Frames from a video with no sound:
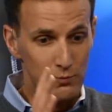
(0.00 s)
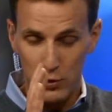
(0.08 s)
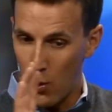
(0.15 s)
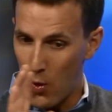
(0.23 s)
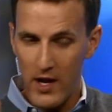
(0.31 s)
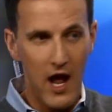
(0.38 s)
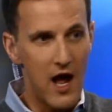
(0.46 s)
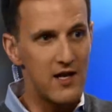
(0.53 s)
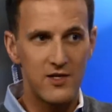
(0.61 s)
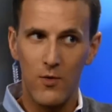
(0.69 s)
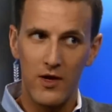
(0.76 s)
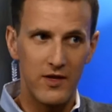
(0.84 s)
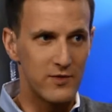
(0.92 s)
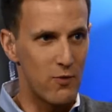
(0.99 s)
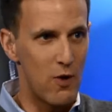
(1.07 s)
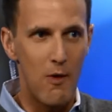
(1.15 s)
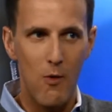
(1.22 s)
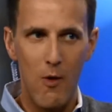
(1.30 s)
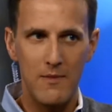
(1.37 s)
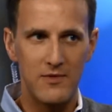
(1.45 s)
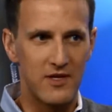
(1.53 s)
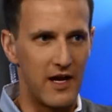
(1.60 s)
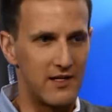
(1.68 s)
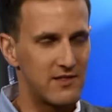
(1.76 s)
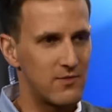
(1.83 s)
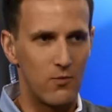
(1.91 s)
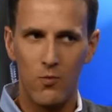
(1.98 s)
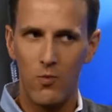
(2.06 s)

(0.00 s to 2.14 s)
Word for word: going on to one of these robo websites